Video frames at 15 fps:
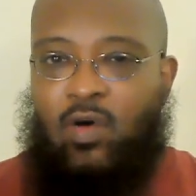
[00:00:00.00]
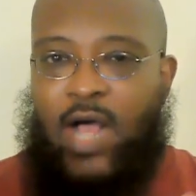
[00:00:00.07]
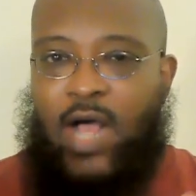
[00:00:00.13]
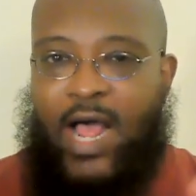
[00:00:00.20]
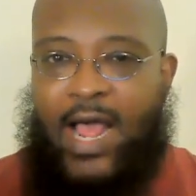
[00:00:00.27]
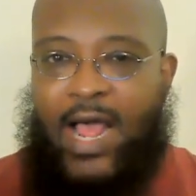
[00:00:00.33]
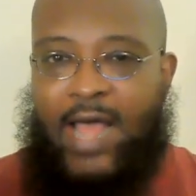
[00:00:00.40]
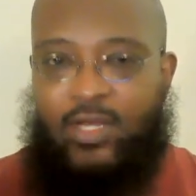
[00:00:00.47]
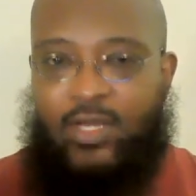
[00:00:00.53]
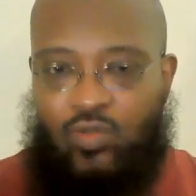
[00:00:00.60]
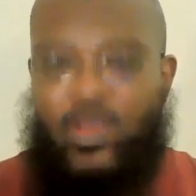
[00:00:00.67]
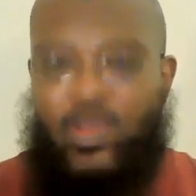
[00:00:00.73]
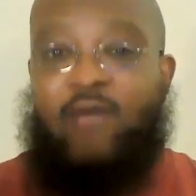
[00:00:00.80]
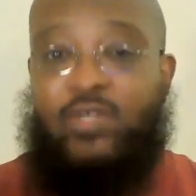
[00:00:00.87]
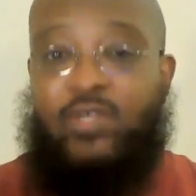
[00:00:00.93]
I do
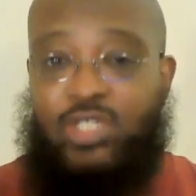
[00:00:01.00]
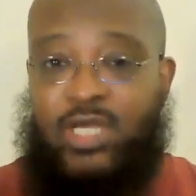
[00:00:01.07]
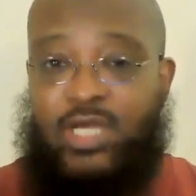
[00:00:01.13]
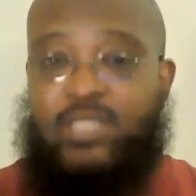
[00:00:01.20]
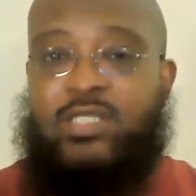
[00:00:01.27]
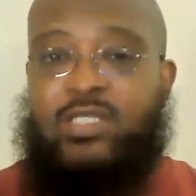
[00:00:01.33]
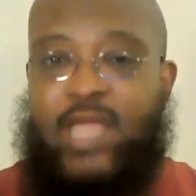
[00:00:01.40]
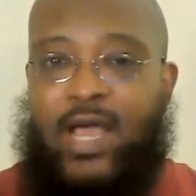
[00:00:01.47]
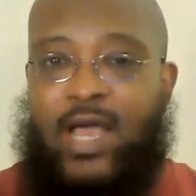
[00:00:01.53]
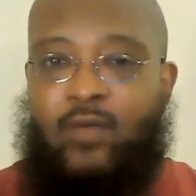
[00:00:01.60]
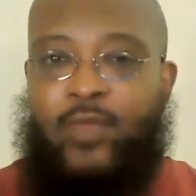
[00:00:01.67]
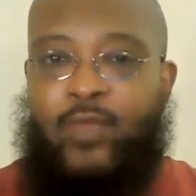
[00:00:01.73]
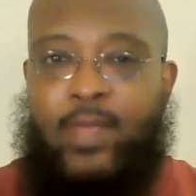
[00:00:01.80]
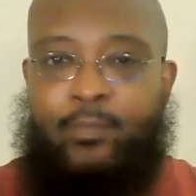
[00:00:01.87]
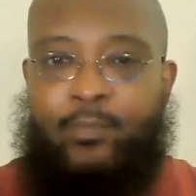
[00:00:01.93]
have a chance now,
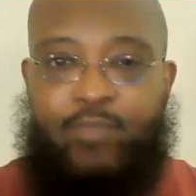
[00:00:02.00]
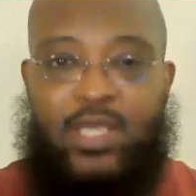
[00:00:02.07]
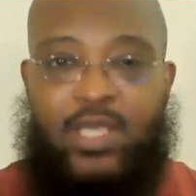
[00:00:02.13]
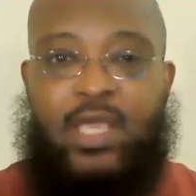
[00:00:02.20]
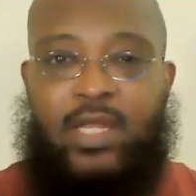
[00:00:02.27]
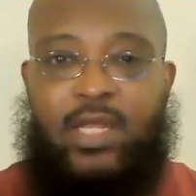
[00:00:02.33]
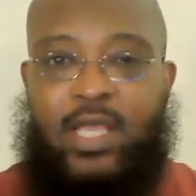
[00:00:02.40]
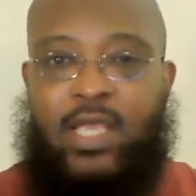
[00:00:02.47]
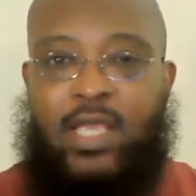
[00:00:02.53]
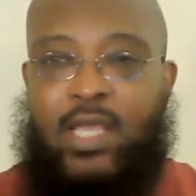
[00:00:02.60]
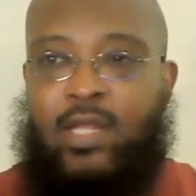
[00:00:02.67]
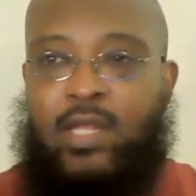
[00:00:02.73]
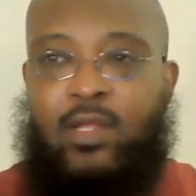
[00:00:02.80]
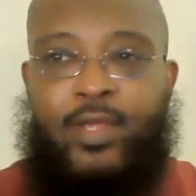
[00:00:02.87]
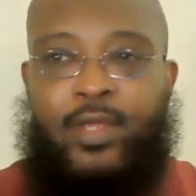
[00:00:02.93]
being
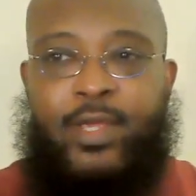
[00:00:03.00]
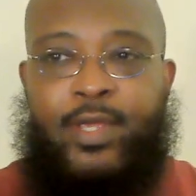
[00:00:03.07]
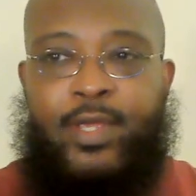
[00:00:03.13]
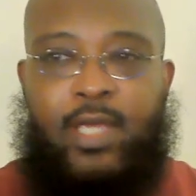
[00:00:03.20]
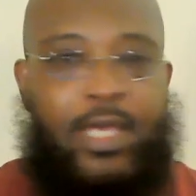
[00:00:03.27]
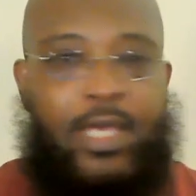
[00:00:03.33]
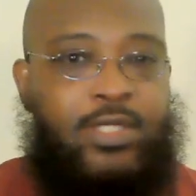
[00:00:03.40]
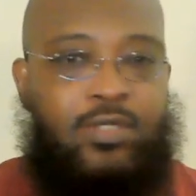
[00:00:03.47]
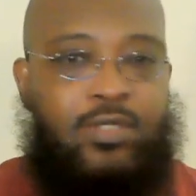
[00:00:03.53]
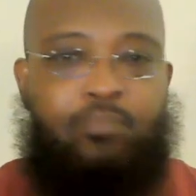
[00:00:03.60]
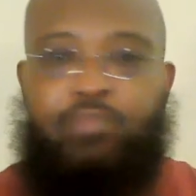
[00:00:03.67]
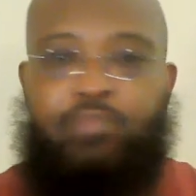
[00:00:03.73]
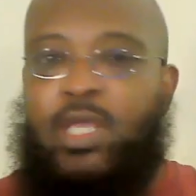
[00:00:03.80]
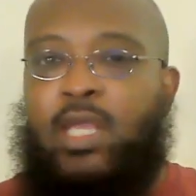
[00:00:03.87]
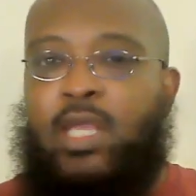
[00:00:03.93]
in Egypt,
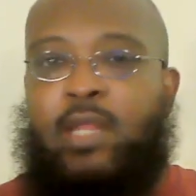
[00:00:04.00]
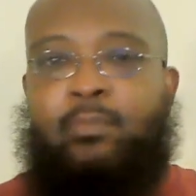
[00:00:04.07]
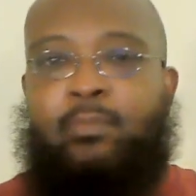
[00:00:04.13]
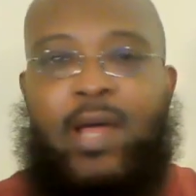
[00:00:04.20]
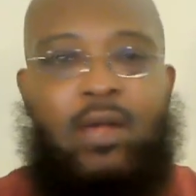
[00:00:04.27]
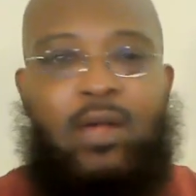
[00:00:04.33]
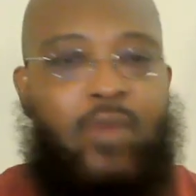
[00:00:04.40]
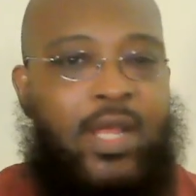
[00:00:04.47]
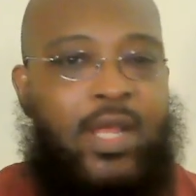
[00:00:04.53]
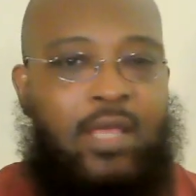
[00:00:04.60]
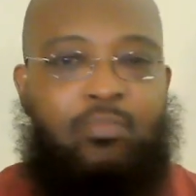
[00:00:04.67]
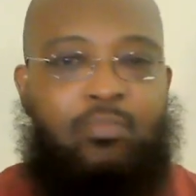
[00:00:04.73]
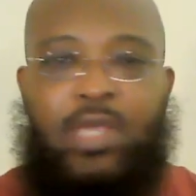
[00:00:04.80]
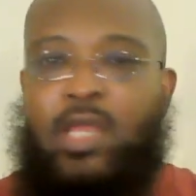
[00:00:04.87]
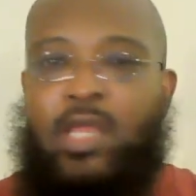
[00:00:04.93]
being in
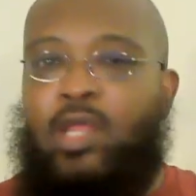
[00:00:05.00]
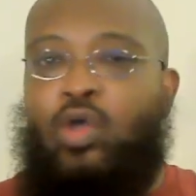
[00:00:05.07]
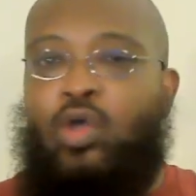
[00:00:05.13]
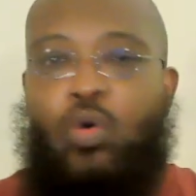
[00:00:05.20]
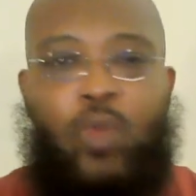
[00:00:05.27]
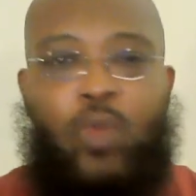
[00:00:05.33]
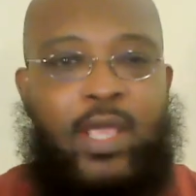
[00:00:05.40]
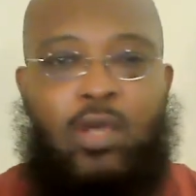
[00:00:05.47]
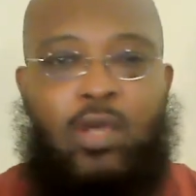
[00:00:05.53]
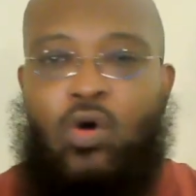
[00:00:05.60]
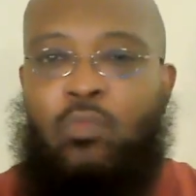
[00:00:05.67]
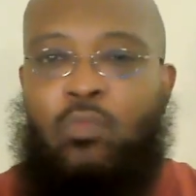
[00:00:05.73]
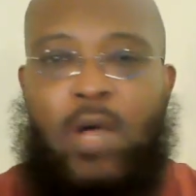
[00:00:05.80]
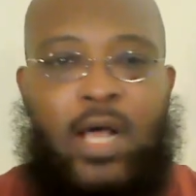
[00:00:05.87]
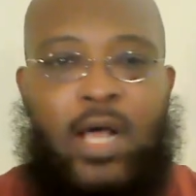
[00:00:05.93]
Bahrain, being in Kuwait,
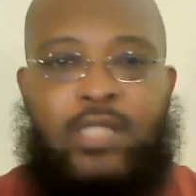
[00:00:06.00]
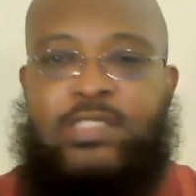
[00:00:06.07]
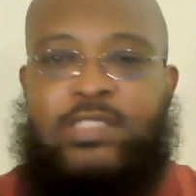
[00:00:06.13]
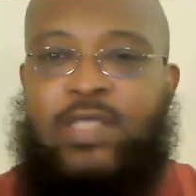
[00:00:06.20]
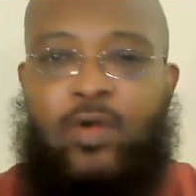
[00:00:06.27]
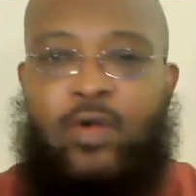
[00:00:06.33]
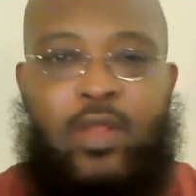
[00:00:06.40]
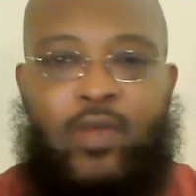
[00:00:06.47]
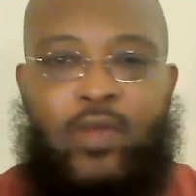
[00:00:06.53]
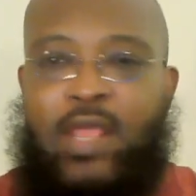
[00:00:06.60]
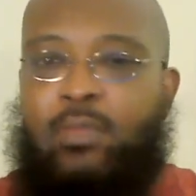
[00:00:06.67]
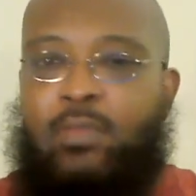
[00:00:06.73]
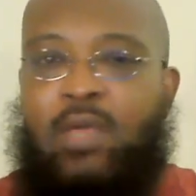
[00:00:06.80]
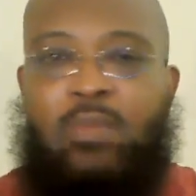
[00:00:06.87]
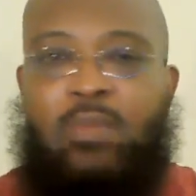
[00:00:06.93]
Oman, Saudi
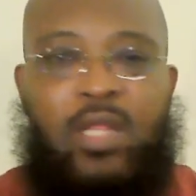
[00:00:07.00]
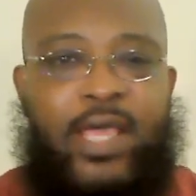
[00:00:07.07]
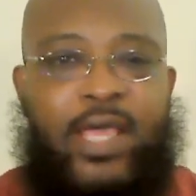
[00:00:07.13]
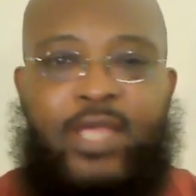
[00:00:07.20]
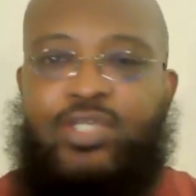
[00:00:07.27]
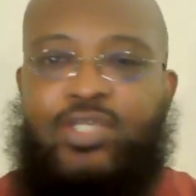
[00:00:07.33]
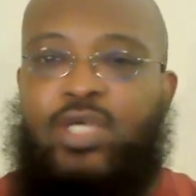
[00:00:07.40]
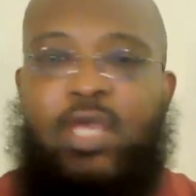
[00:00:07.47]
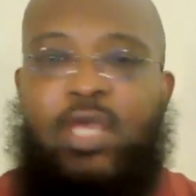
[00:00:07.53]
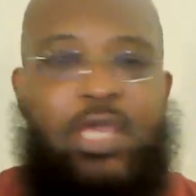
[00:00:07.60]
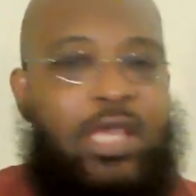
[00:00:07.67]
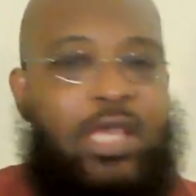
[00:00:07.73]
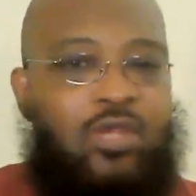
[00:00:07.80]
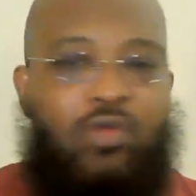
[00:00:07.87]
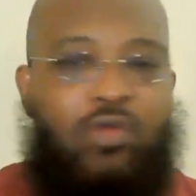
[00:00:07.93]
Arabia, Malaysia,
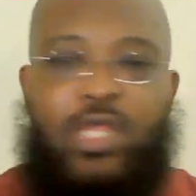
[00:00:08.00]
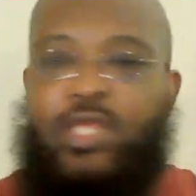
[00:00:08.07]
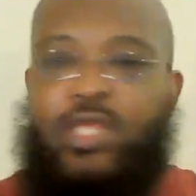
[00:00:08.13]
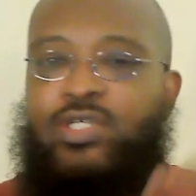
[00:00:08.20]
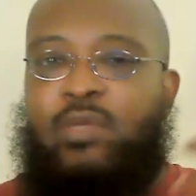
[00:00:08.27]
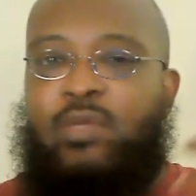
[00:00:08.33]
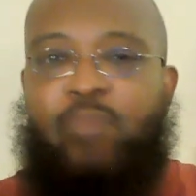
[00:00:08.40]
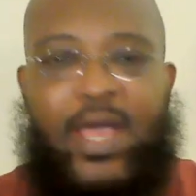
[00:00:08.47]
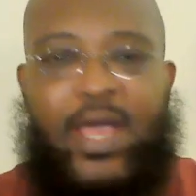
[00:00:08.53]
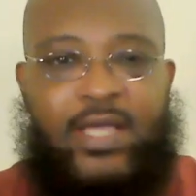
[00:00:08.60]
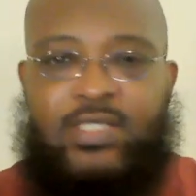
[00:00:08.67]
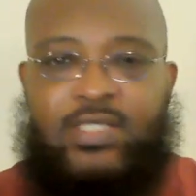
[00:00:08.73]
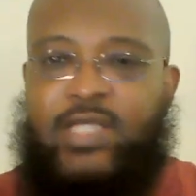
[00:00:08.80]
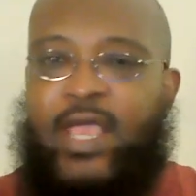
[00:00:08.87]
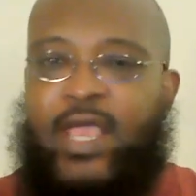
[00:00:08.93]
Indonesia,
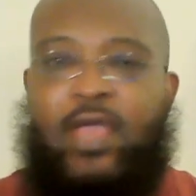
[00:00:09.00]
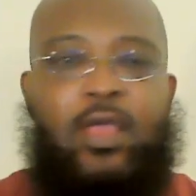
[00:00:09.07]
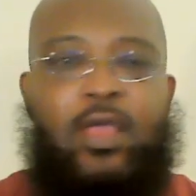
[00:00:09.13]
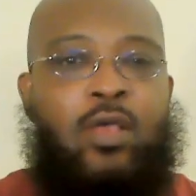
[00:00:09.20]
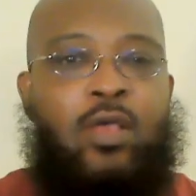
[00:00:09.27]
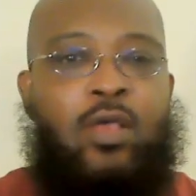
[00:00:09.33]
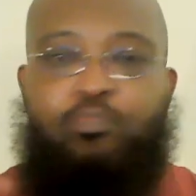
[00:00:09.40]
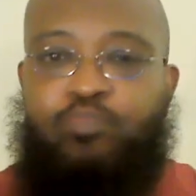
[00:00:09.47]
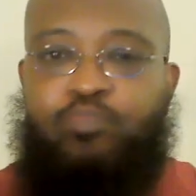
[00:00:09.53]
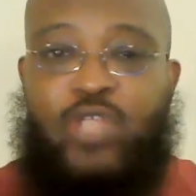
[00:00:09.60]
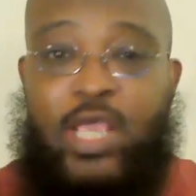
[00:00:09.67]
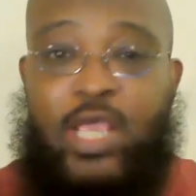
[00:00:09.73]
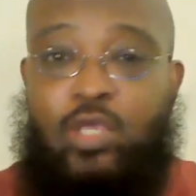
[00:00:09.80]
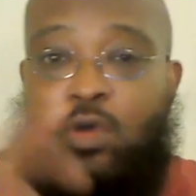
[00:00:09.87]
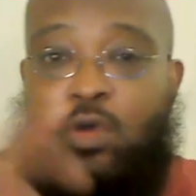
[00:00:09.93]
Pakistan.
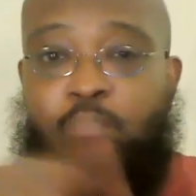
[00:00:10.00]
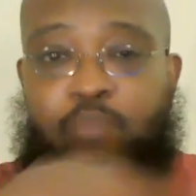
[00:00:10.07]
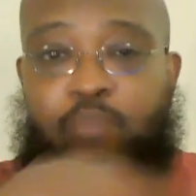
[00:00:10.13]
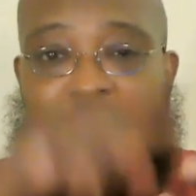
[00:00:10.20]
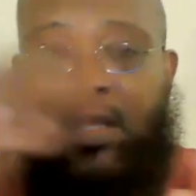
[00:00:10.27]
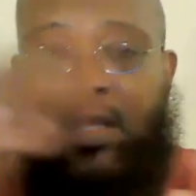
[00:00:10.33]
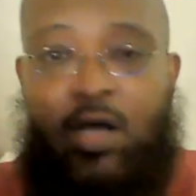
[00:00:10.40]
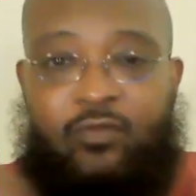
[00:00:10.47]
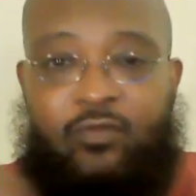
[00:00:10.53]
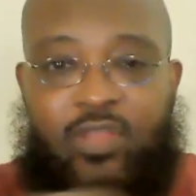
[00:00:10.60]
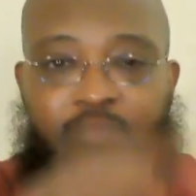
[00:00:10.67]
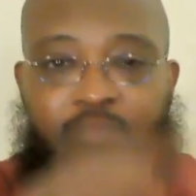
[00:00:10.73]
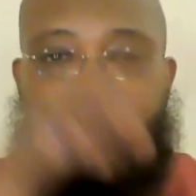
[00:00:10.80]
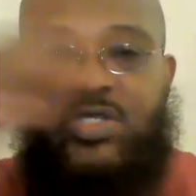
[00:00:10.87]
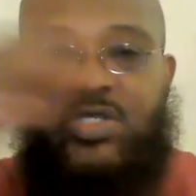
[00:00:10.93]
Take your pick of the
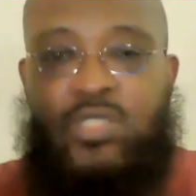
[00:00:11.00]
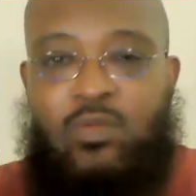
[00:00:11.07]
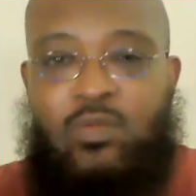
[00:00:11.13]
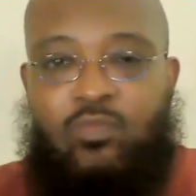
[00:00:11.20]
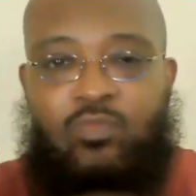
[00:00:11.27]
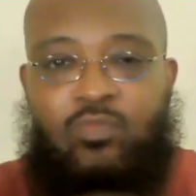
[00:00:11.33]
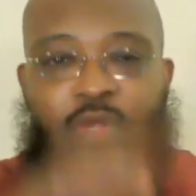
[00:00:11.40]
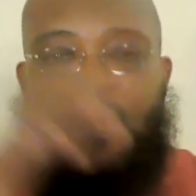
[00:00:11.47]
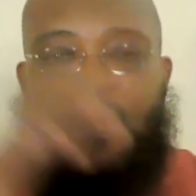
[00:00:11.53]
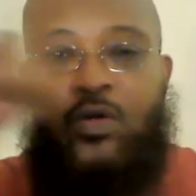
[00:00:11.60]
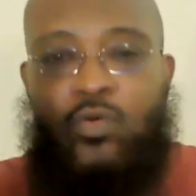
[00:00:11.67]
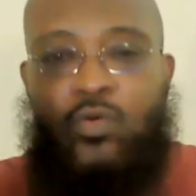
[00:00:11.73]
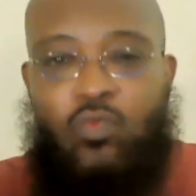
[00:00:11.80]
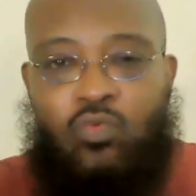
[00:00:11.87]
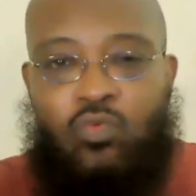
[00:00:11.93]
Muslim
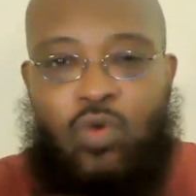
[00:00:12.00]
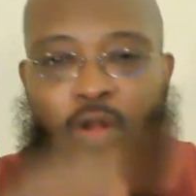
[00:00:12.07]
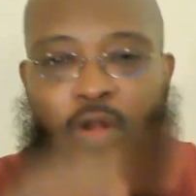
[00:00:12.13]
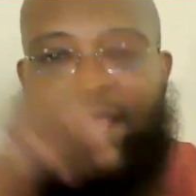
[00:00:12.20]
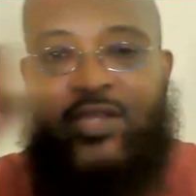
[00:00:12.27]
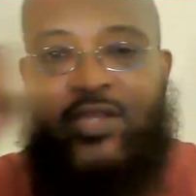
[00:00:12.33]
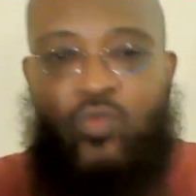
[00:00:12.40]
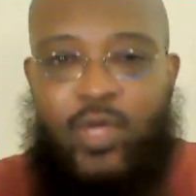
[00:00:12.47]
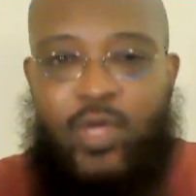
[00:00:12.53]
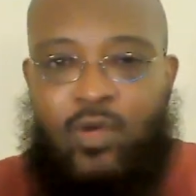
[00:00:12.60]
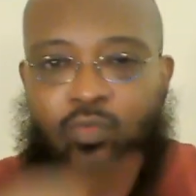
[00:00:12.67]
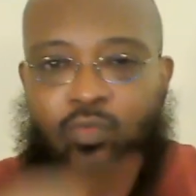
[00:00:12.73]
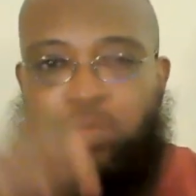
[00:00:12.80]
roulette wheel.